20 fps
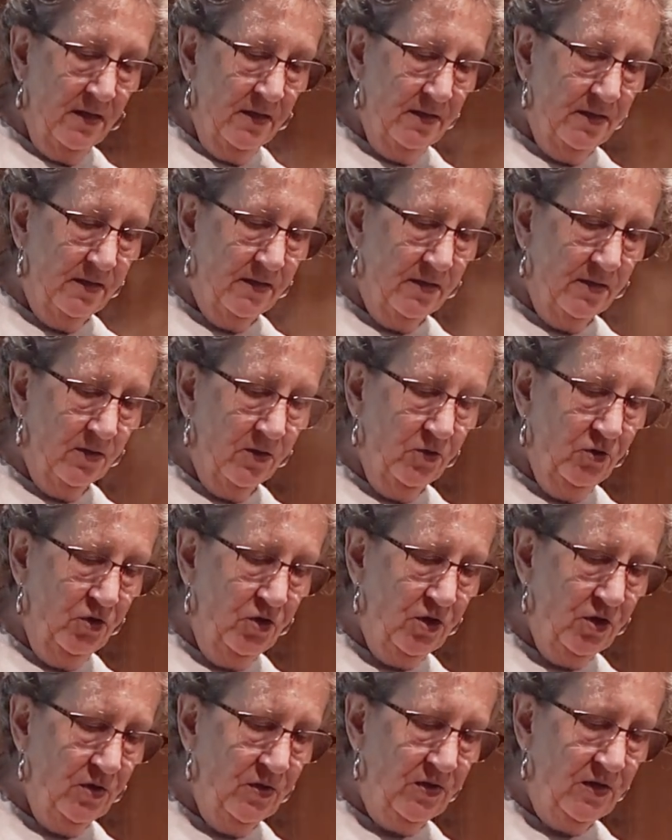still
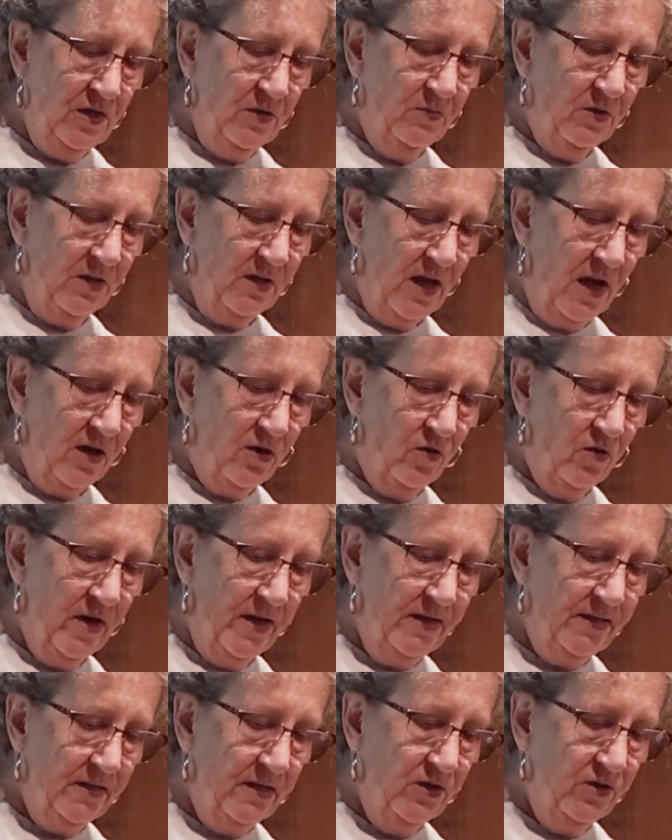juicy but not
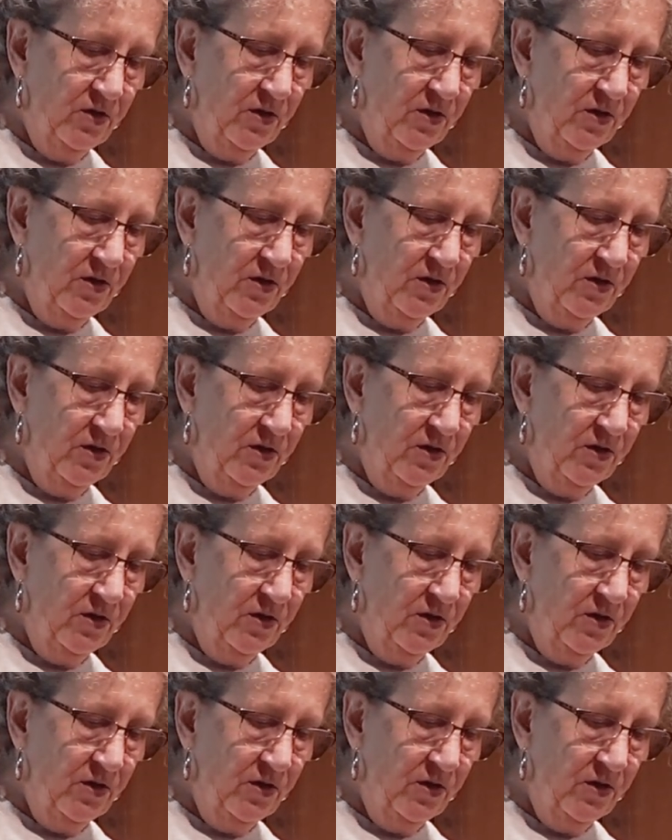crazy